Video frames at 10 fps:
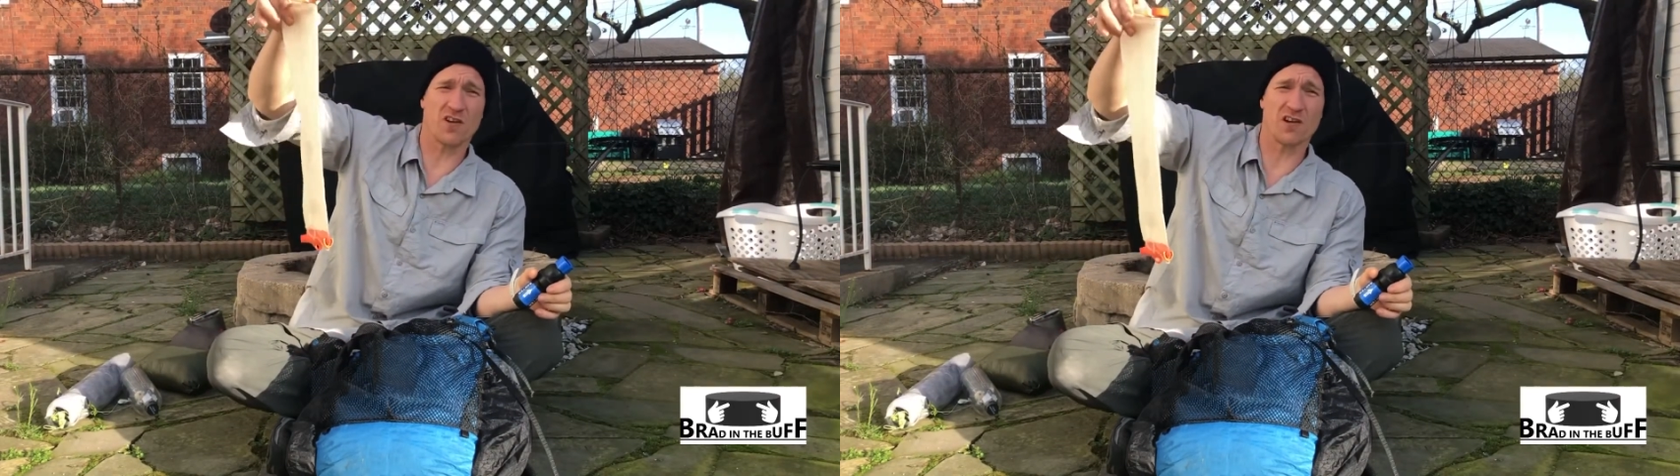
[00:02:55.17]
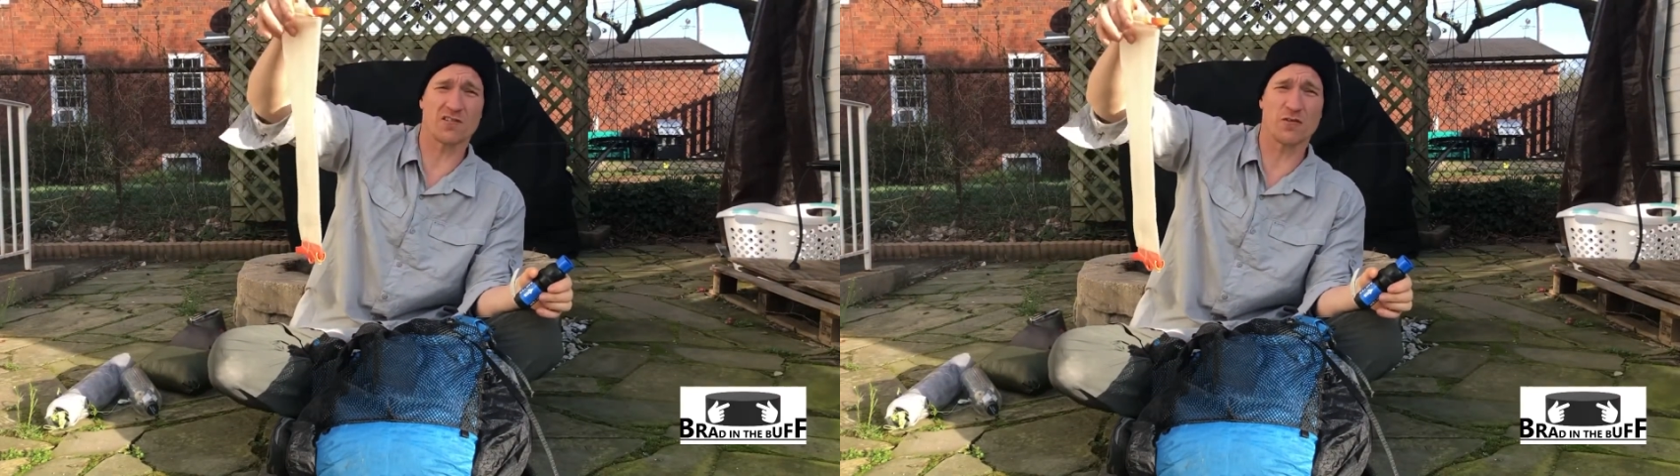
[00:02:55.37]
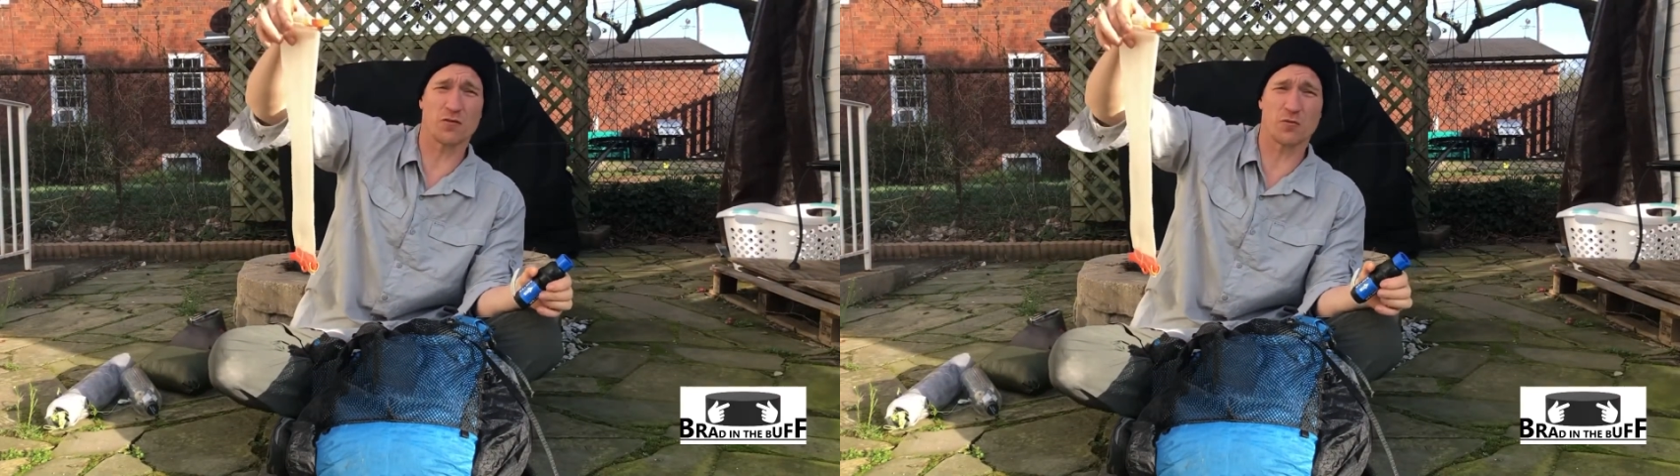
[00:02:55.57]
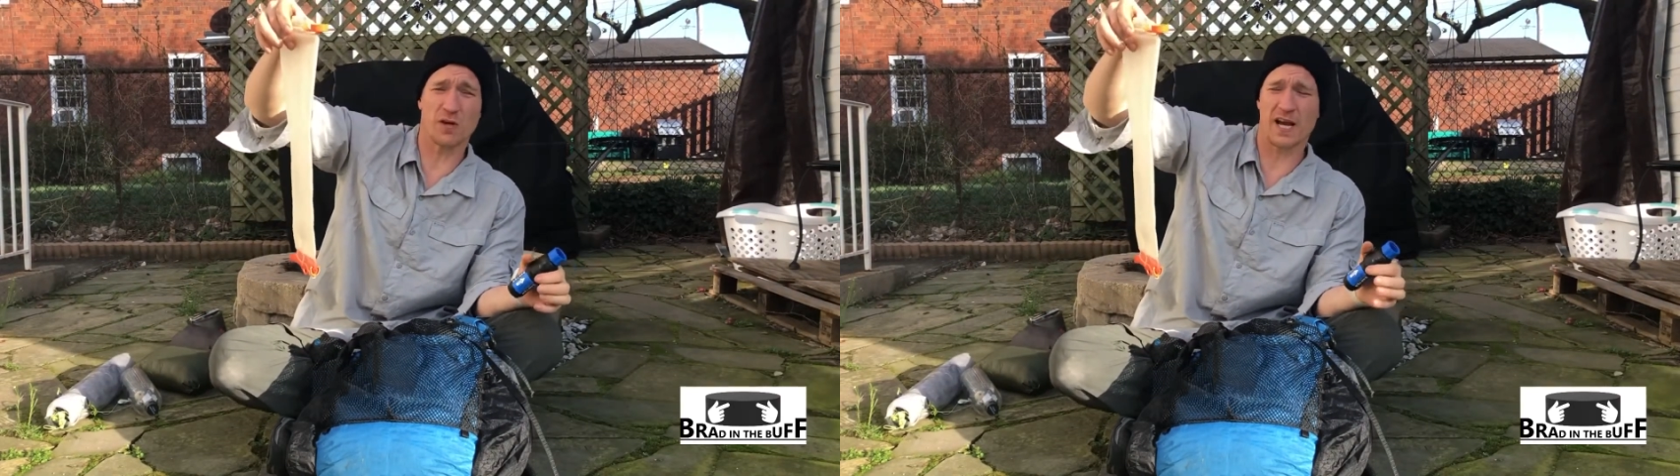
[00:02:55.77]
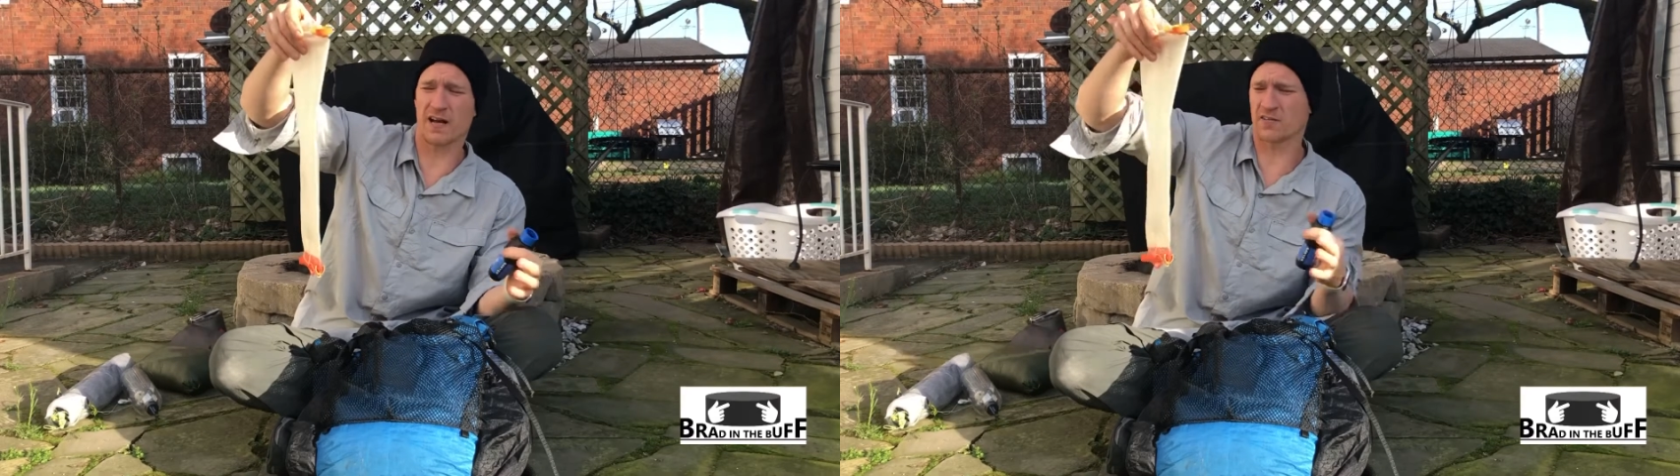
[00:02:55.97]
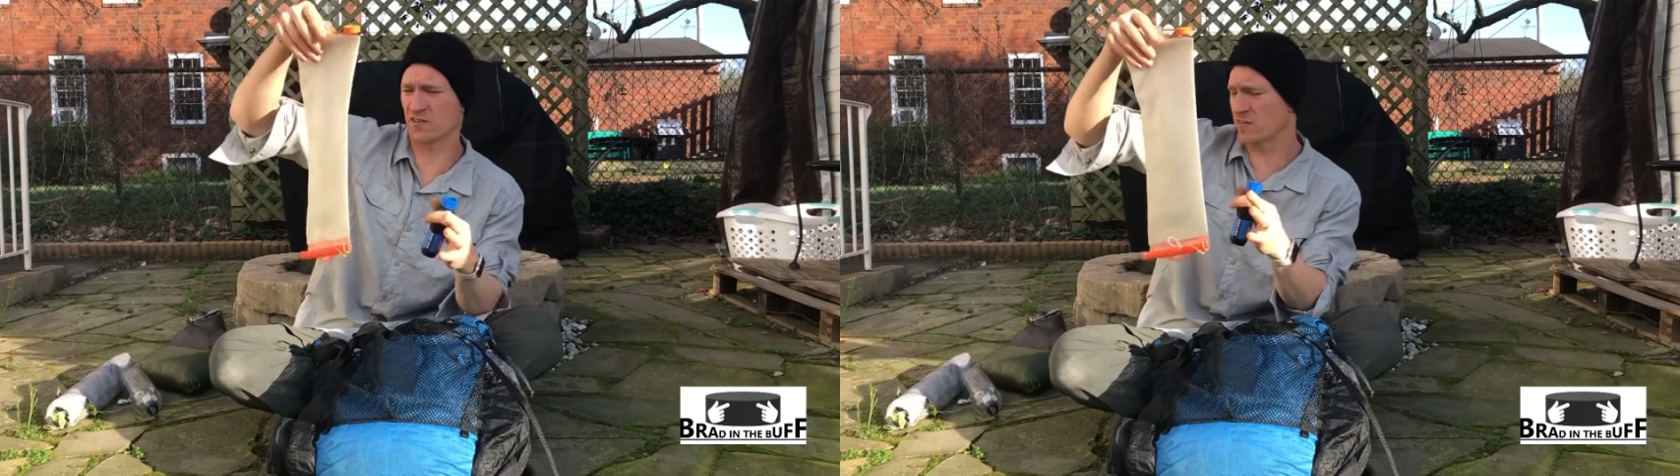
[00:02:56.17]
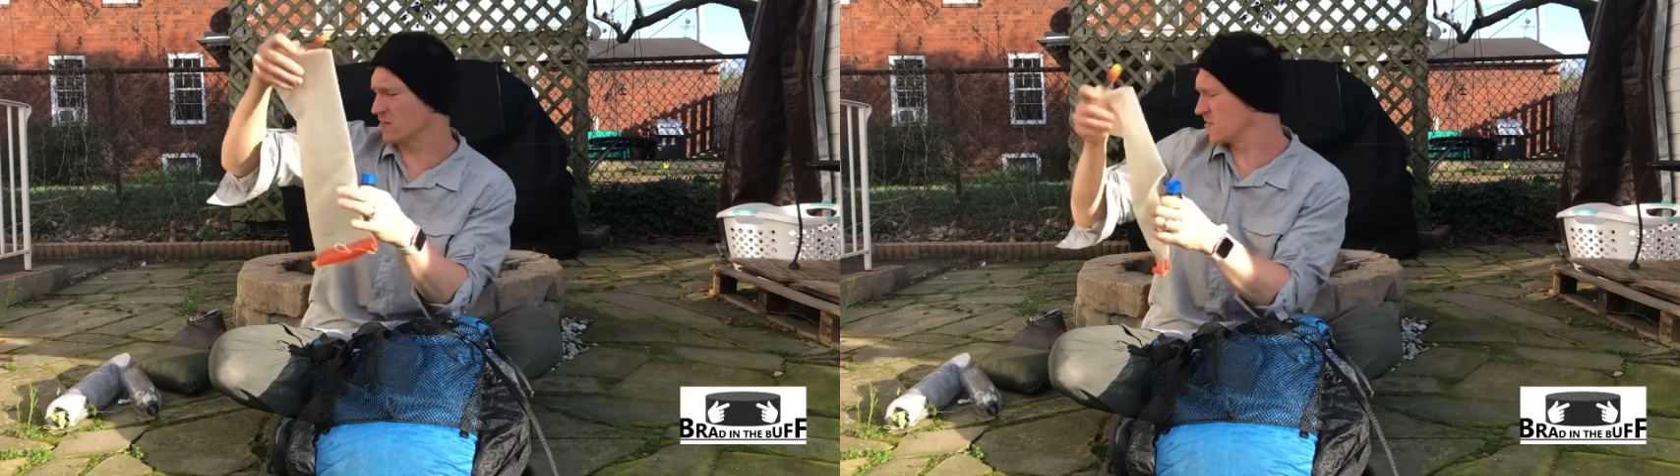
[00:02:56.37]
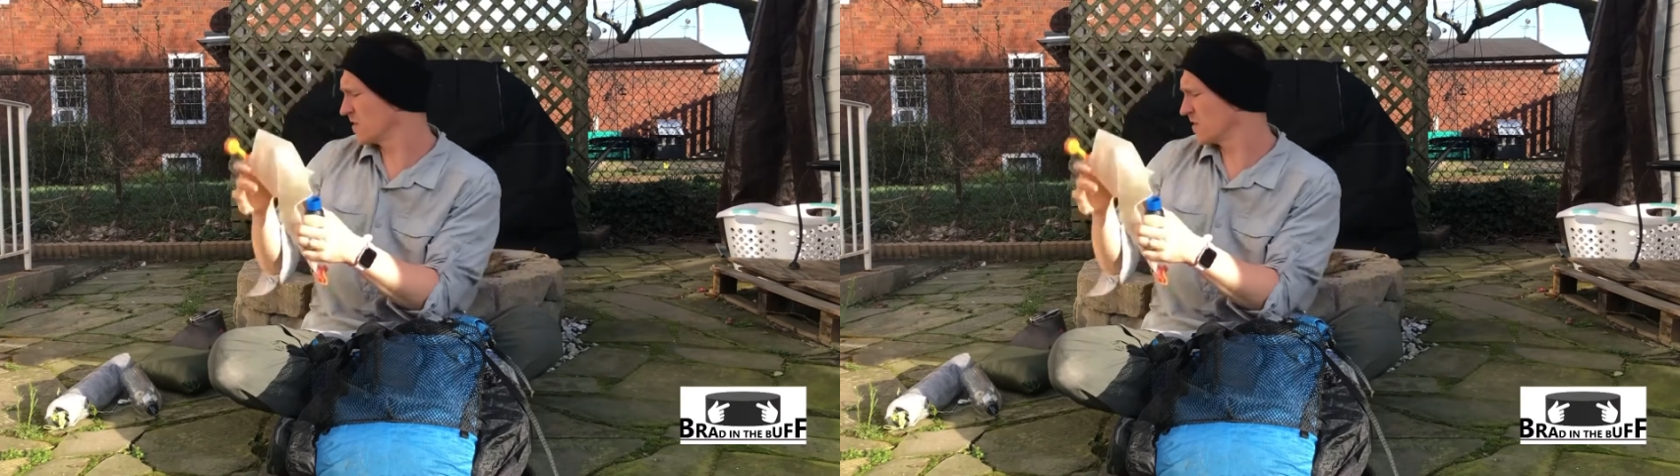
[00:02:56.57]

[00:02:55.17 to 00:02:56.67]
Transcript: also 3 ounces.